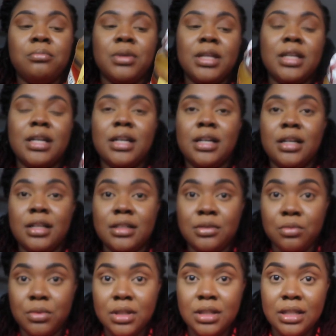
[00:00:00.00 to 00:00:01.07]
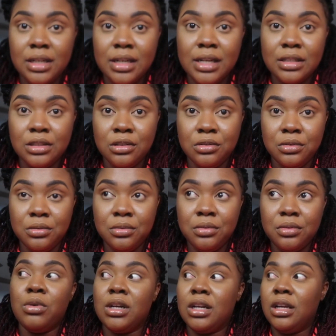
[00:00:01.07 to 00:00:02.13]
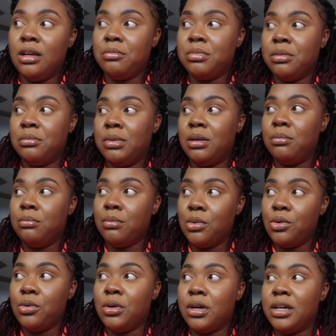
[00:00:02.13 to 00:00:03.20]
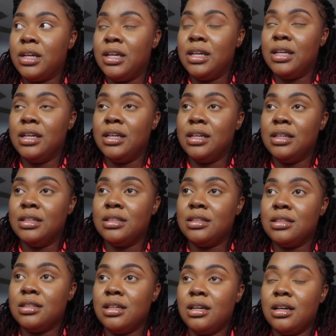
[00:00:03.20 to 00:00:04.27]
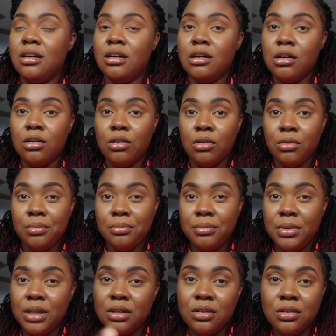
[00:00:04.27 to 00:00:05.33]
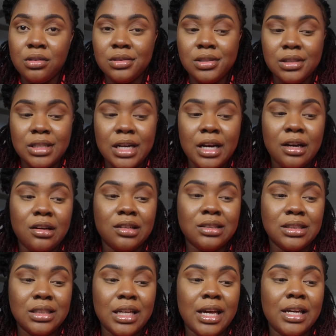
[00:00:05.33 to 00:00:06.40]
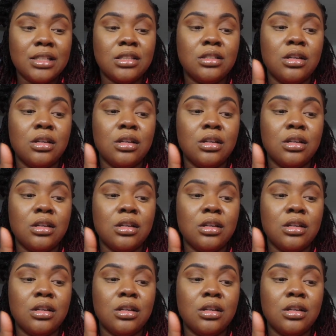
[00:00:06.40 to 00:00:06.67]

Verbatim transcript: because one thing I do want to implement more is uh, oatmeal style snacks.